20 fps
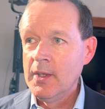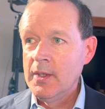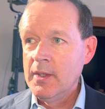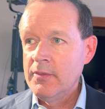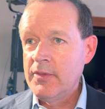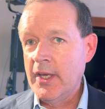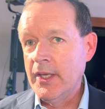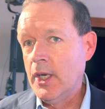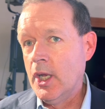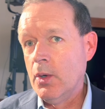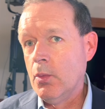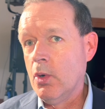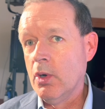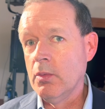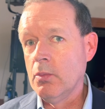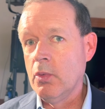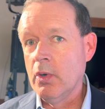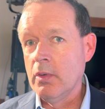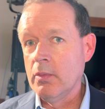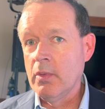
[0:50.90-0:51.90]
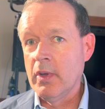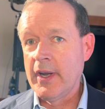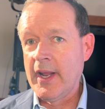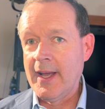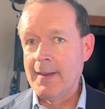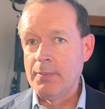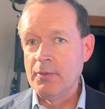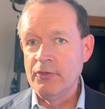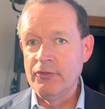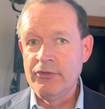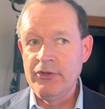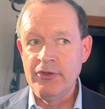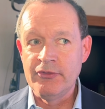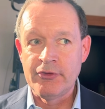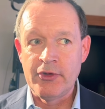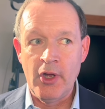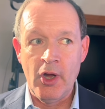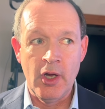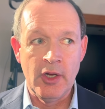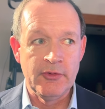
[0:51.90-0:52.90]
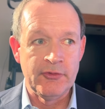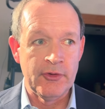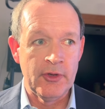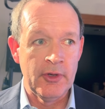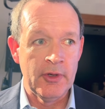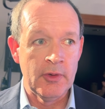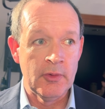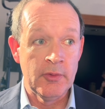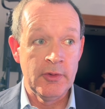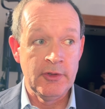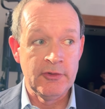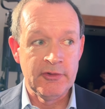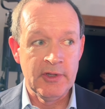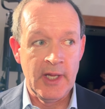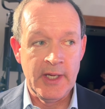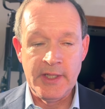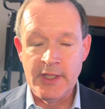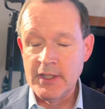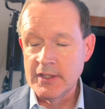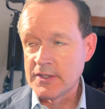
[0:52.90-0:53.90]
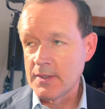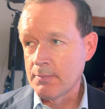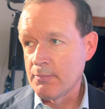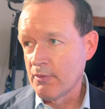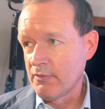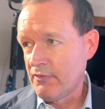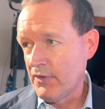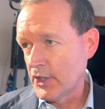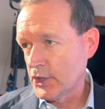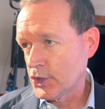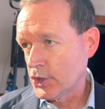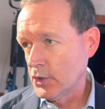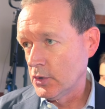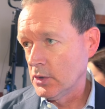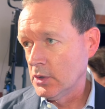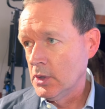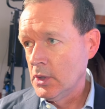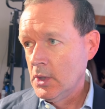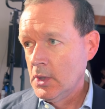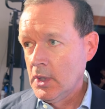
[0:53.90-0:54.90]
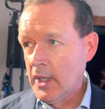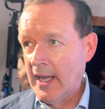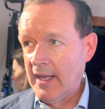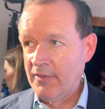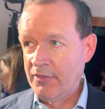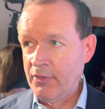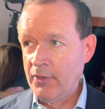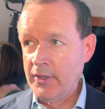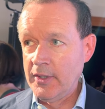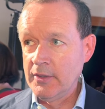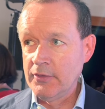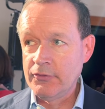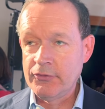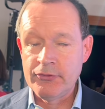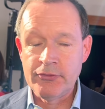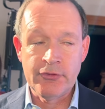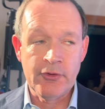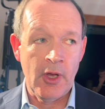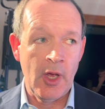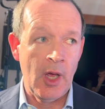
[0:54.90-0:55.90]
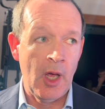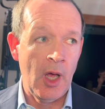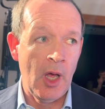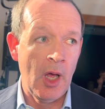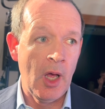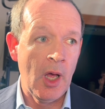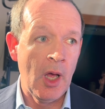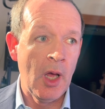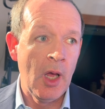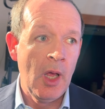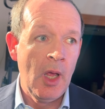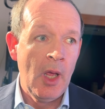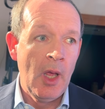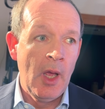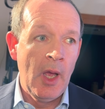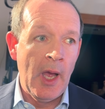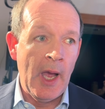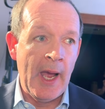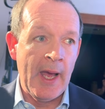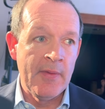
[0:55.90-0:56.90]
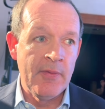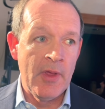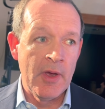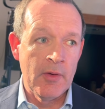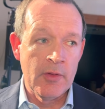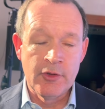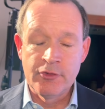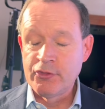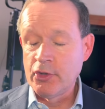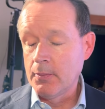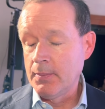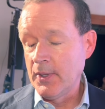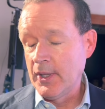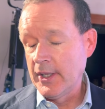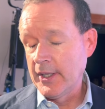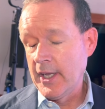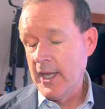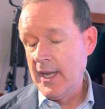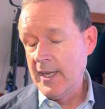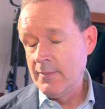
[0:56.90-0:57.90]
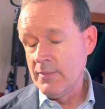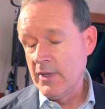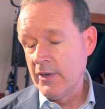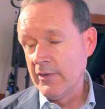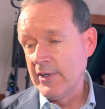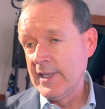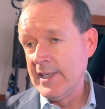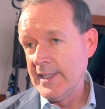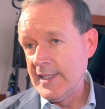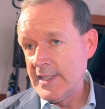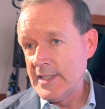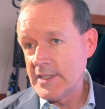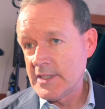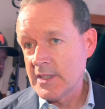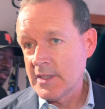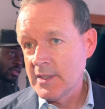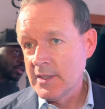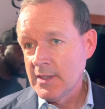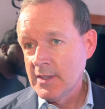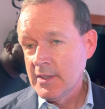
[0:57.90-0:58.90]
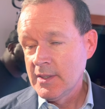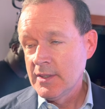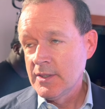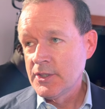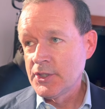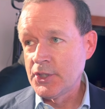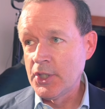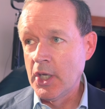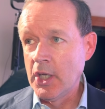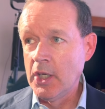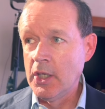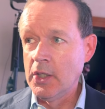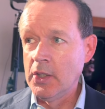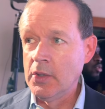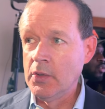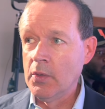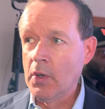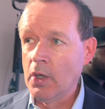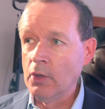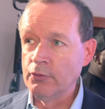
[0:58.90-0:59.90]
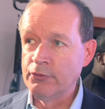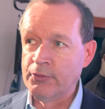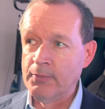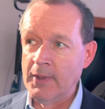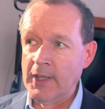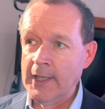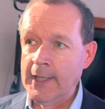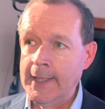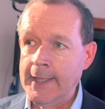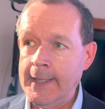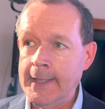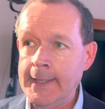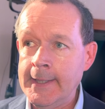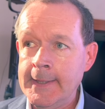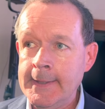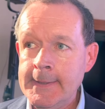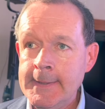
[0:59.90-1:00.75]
They know what happens. These guys are, or these ladies are professional athletes, and they're at the top of their game. They're elite. So ultimately,